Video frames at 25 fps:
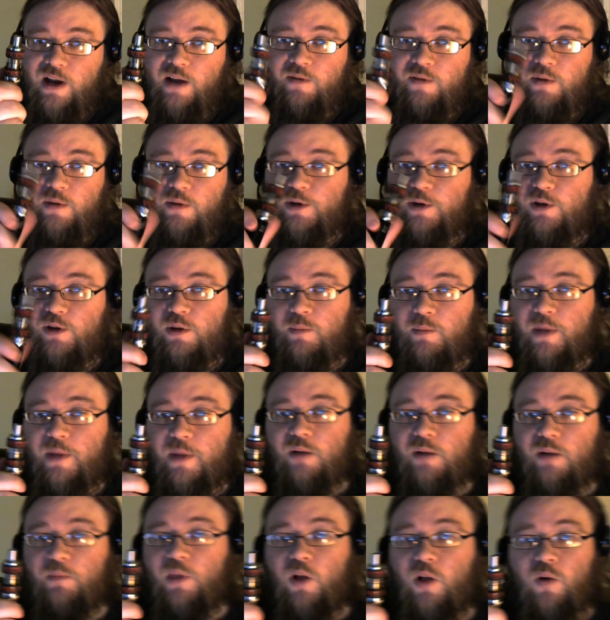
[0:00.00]
I mean, you can
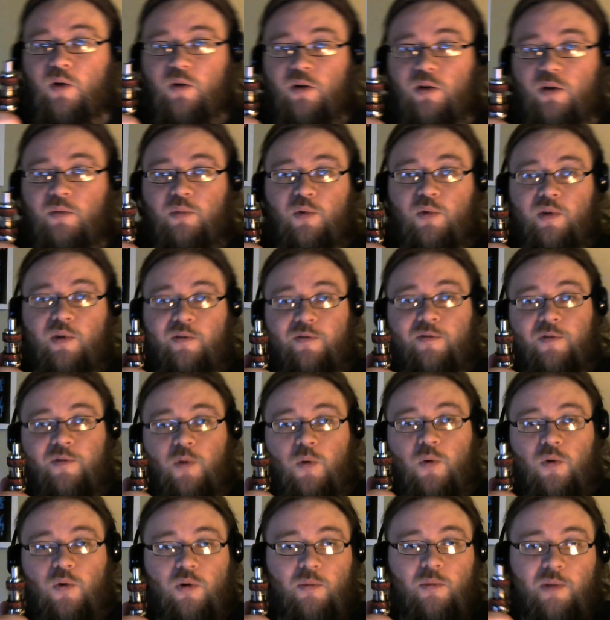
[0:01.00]
make them lower,
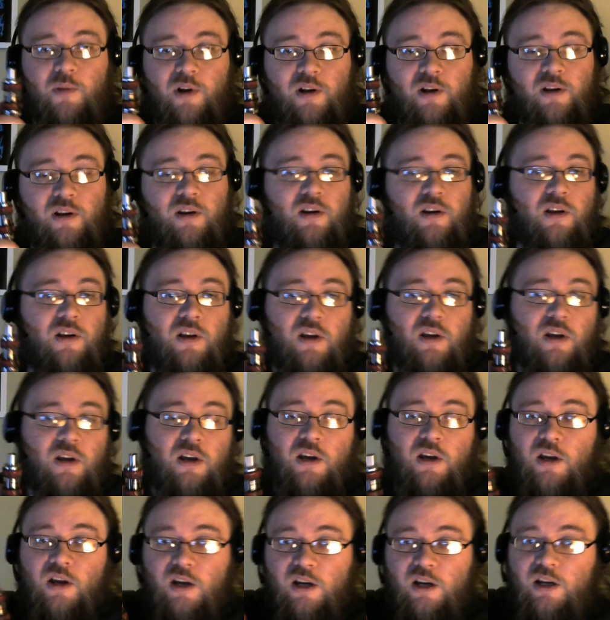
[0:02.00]
0.4, but
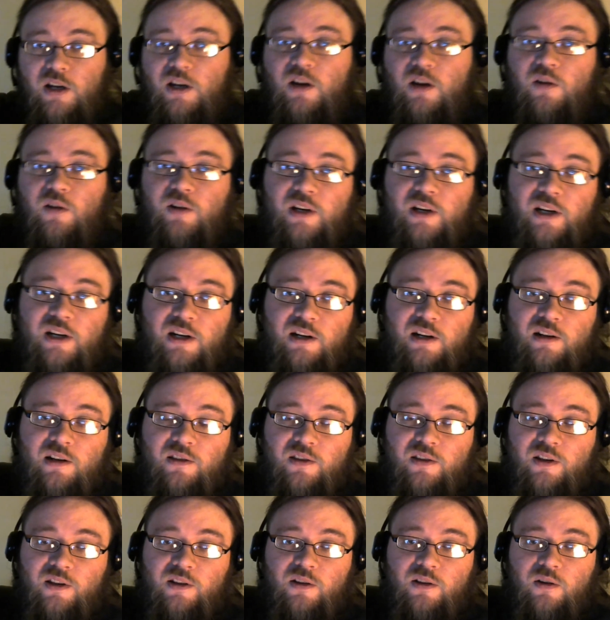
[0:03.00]
you don't need
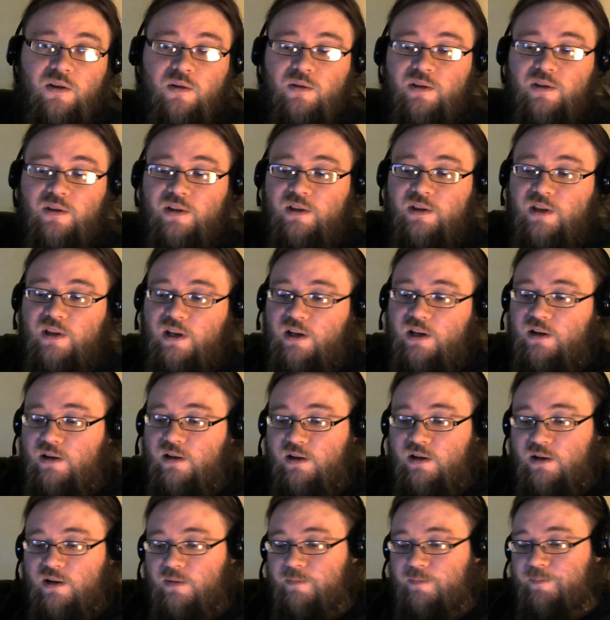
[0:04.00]
anything lower than
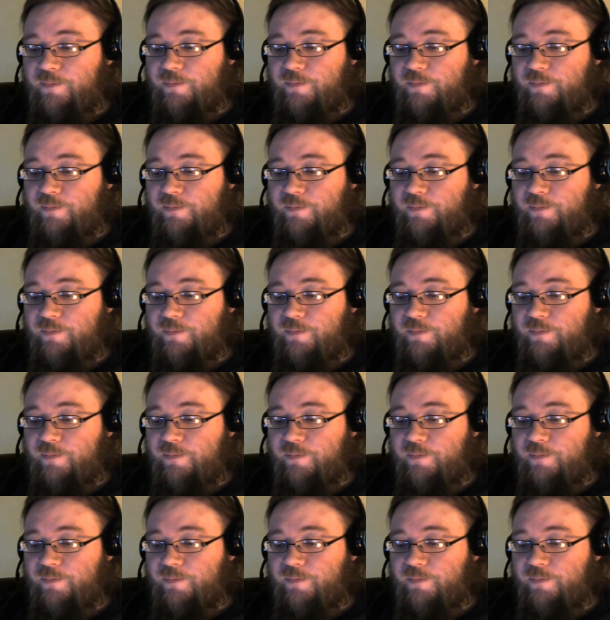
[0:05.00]
that.